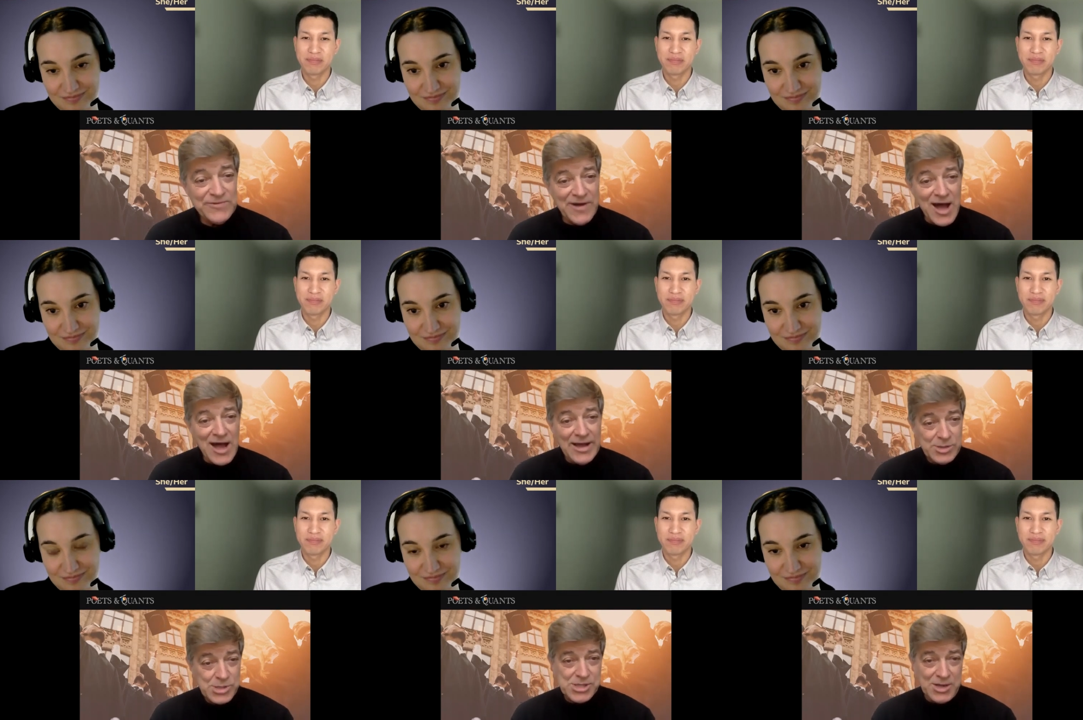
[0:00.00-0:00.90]

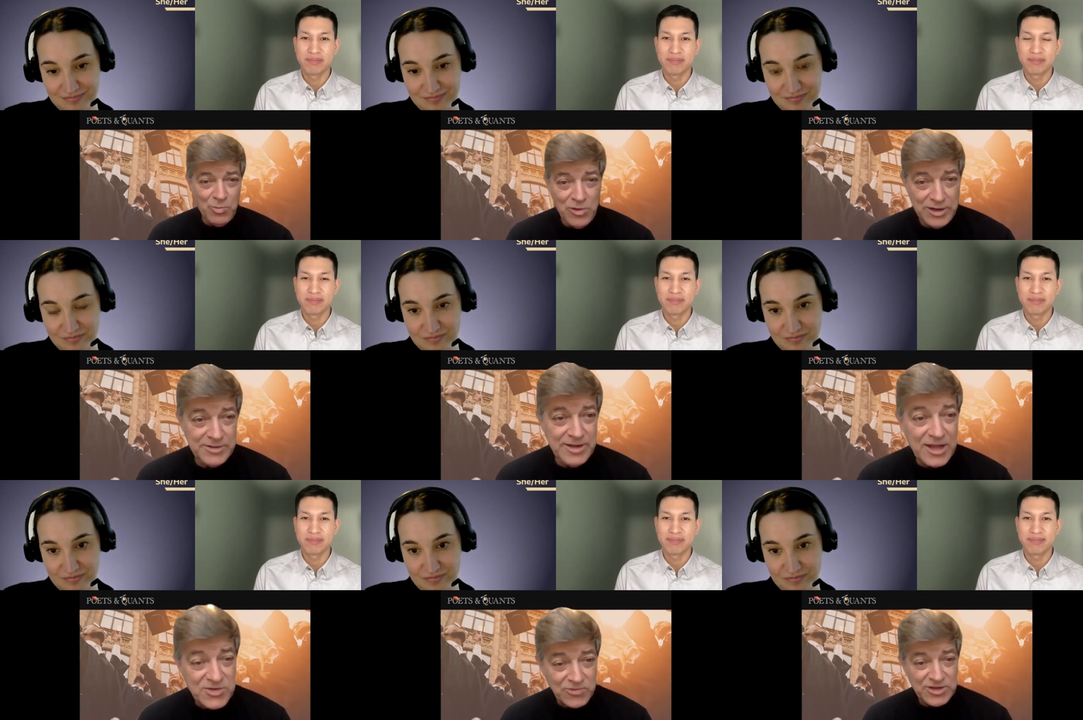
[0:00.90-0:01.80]
Speaker 1: advise
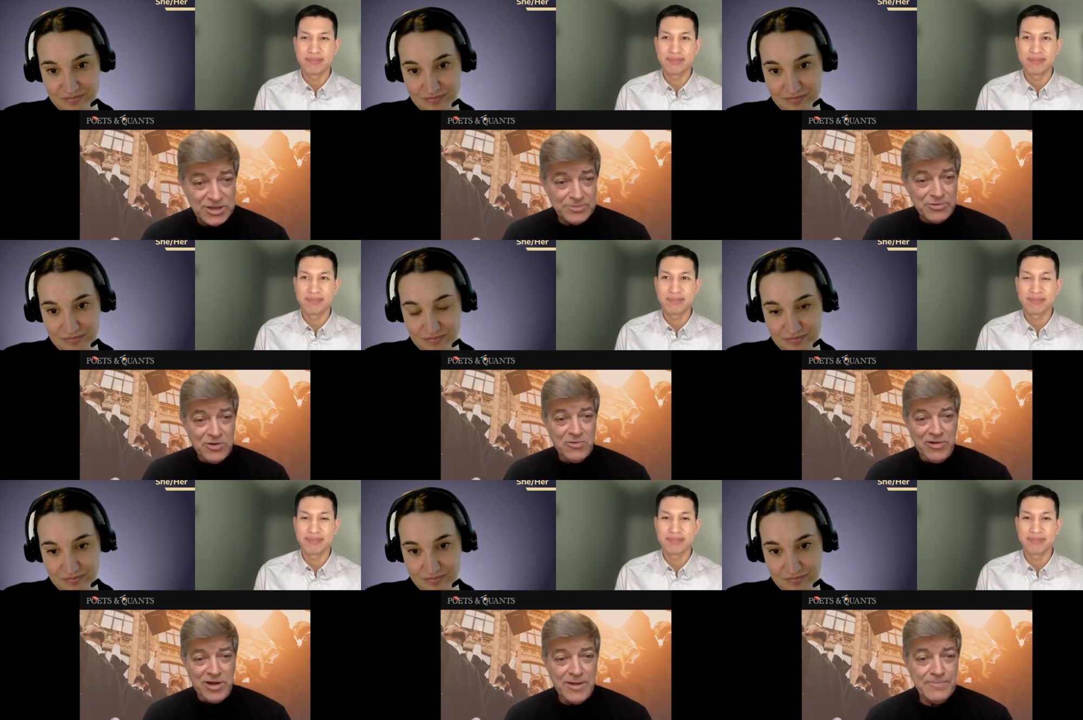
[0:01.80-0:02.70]
someone entering the
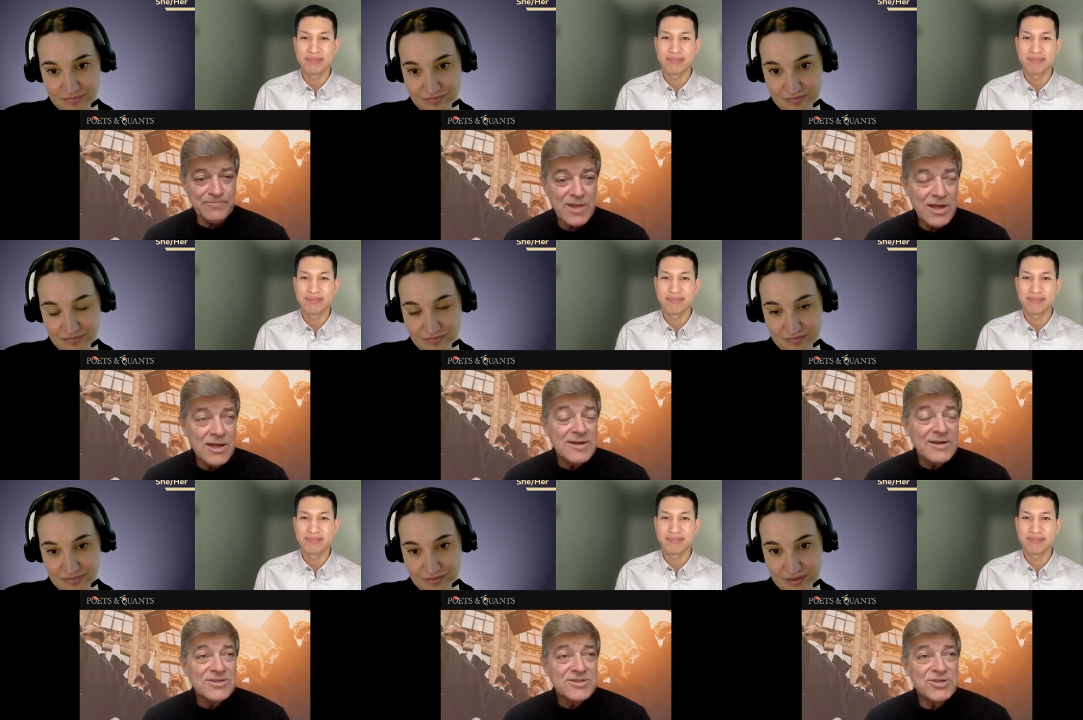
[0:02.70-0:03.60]
program
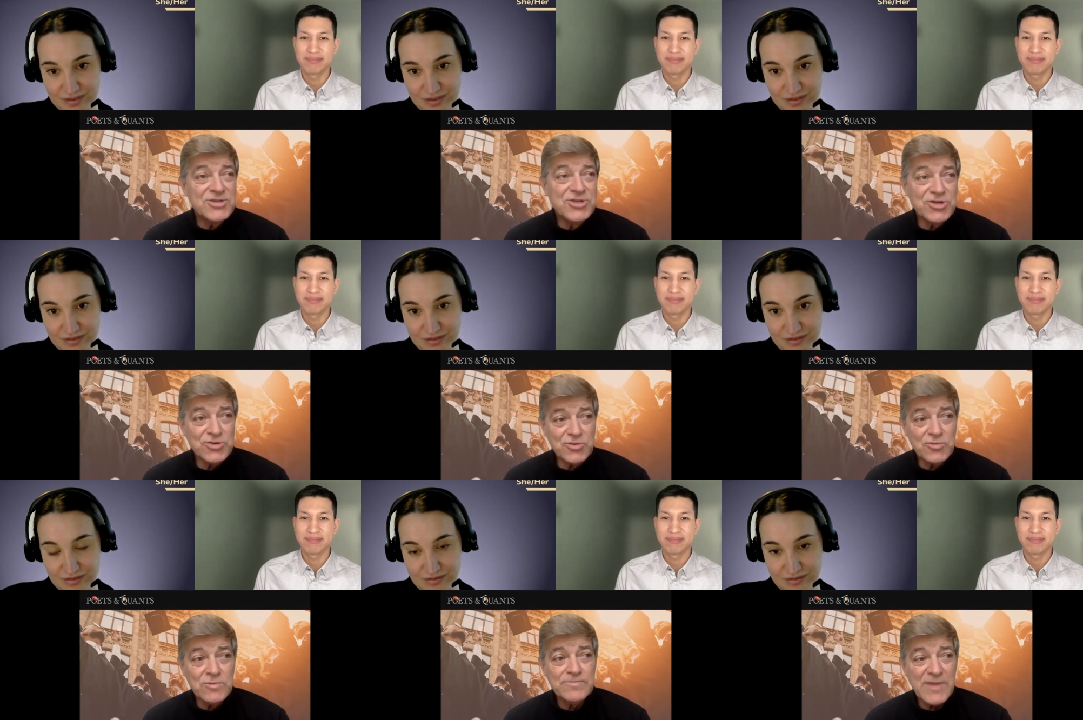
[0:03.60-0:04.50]
to
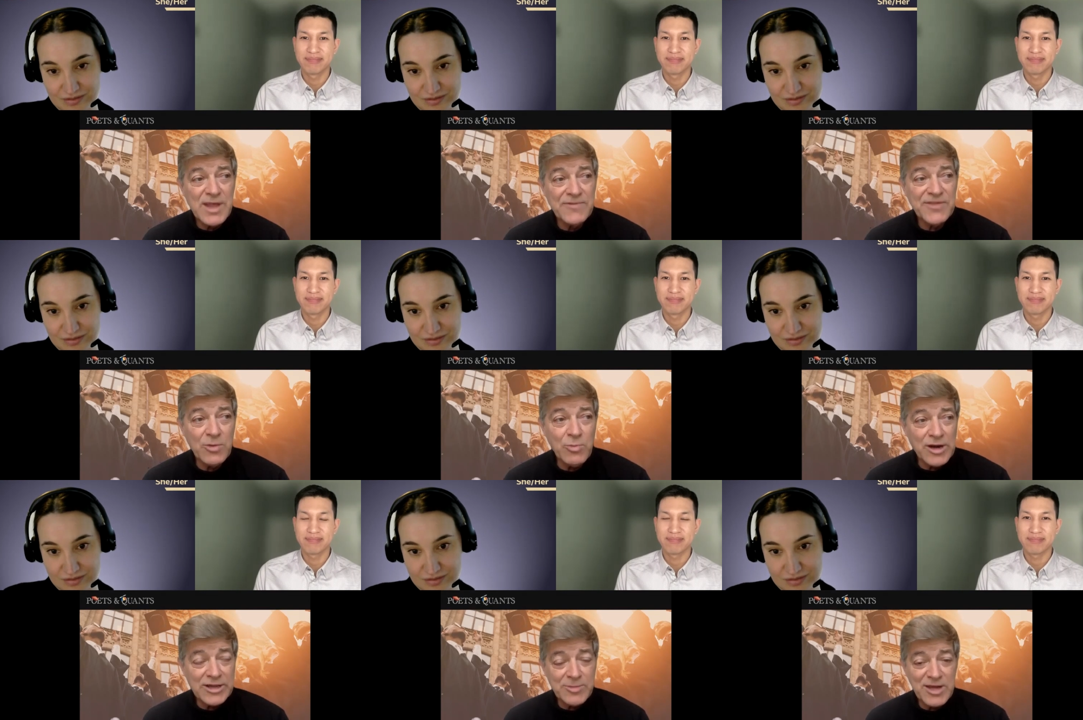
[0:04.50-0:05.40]
do if they
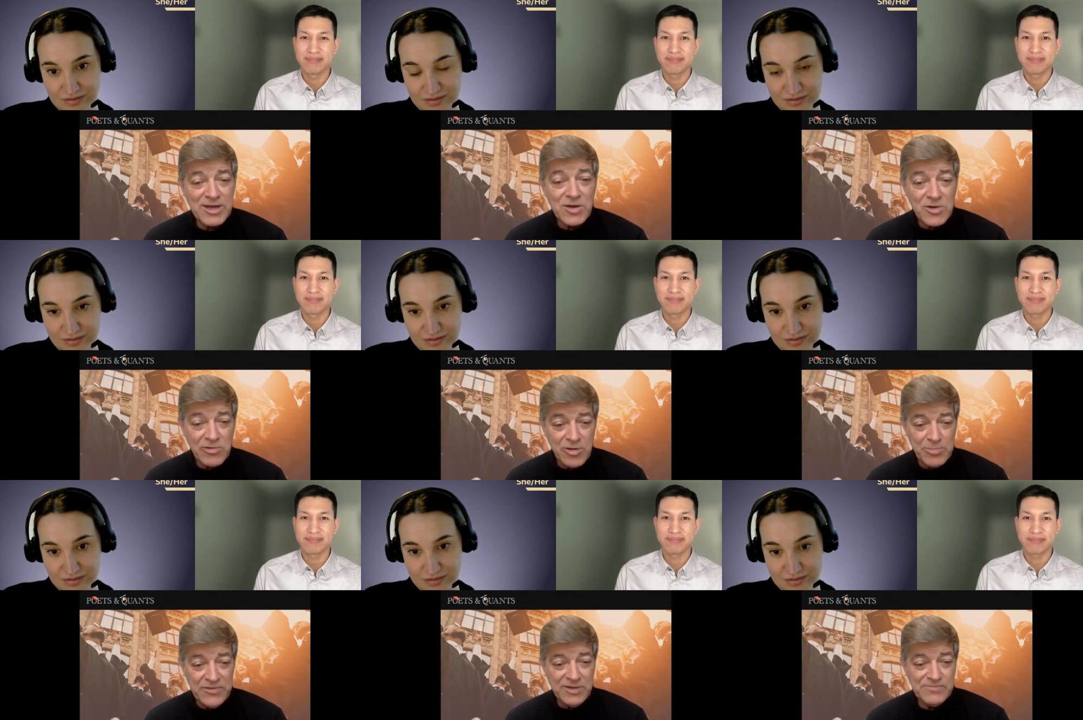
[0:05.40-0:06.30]
wanted to make a
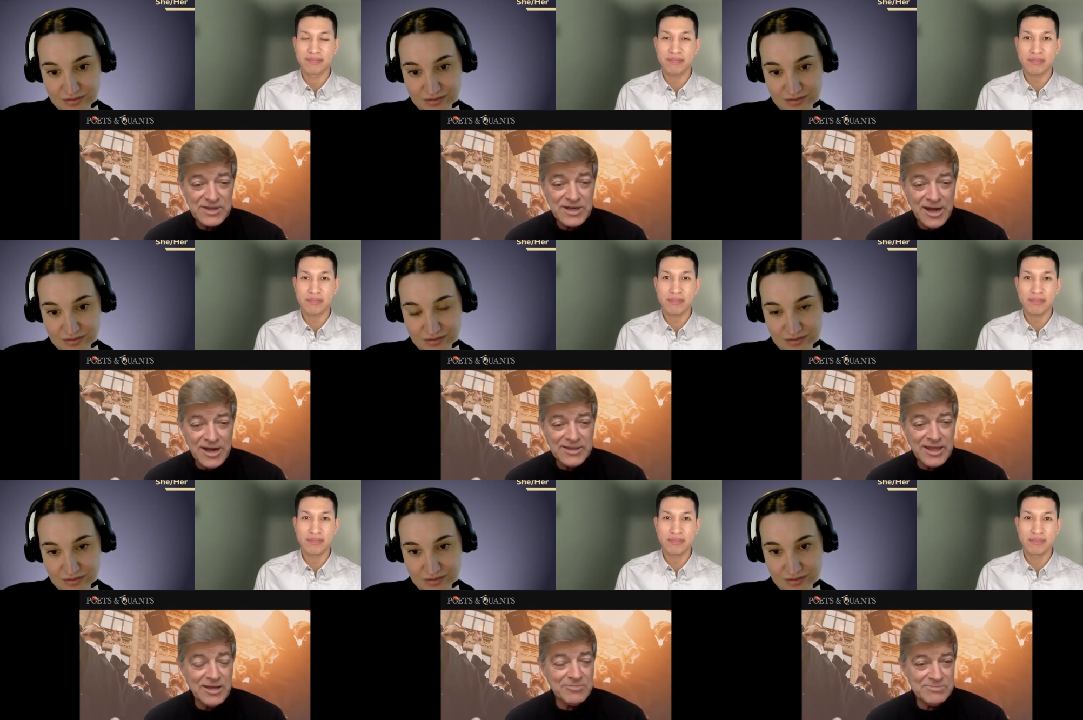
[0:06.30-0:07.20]
career pivot, the
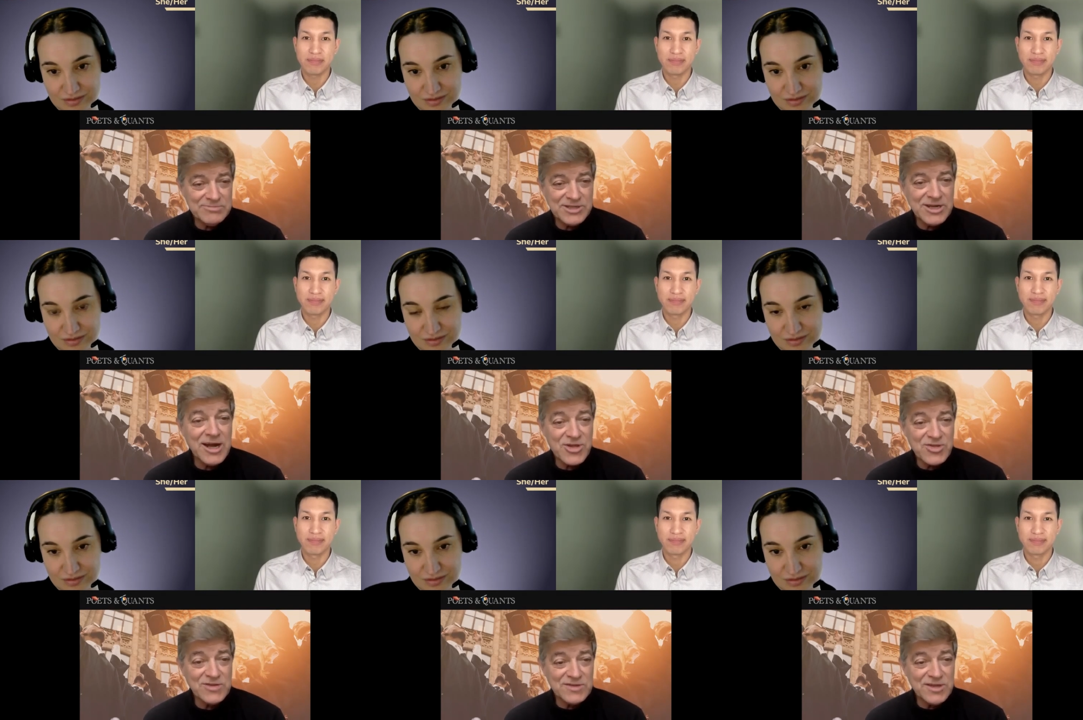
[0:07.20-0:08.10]
kind that
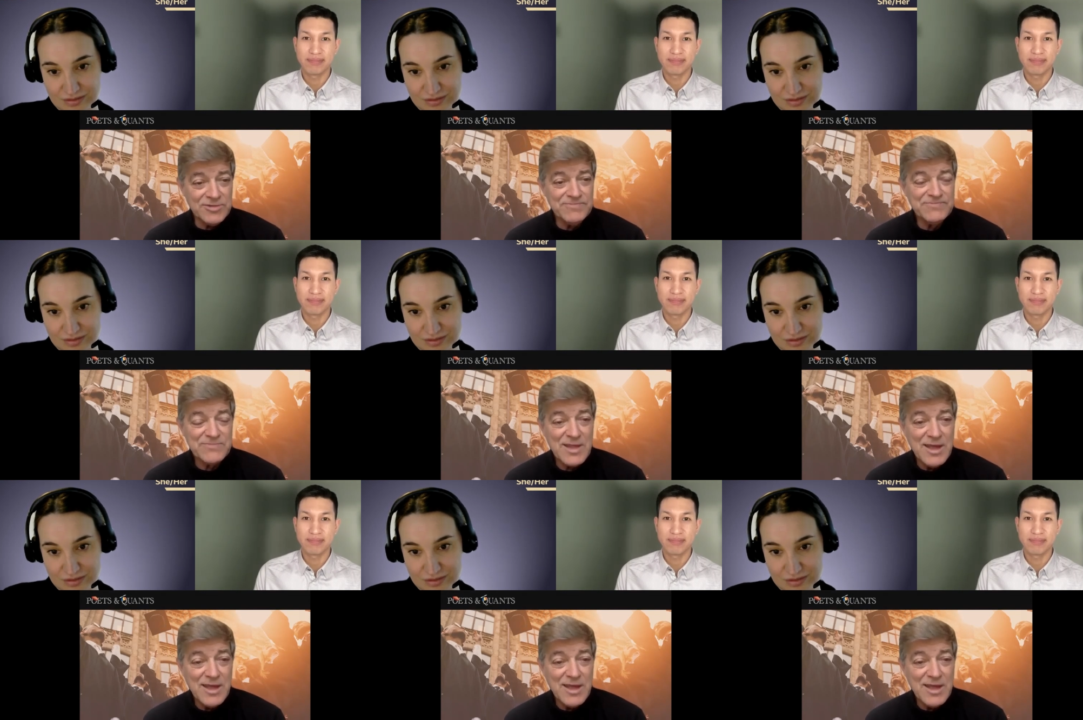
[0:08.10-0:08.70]
Takashi's done?